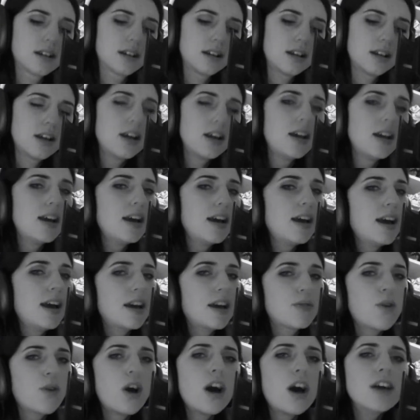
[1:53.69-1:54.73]

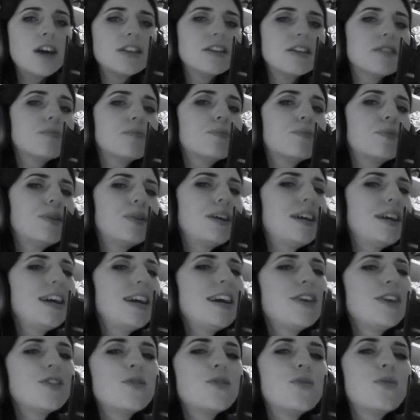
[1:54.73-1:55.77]
and wanna
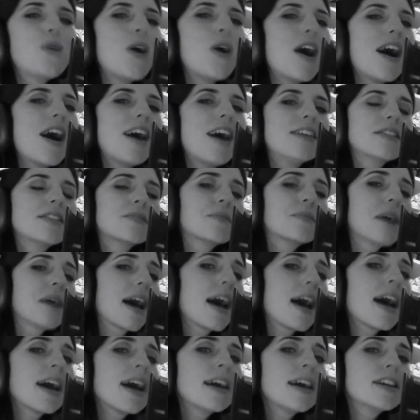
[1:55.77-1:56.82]
be the one on
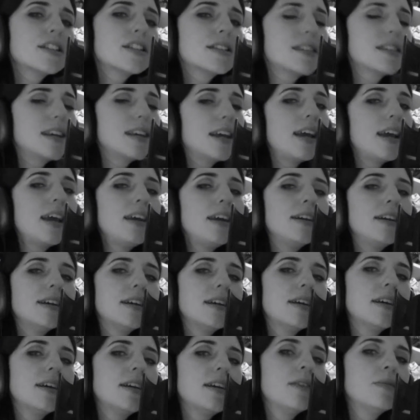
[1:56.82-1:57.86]
my
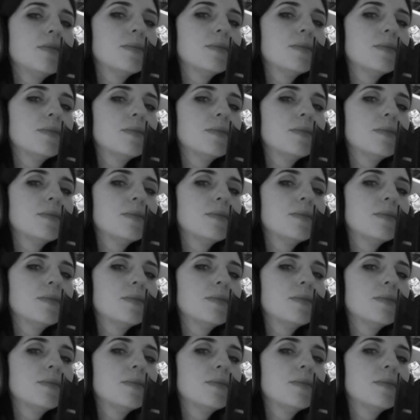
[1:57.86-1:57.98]
team?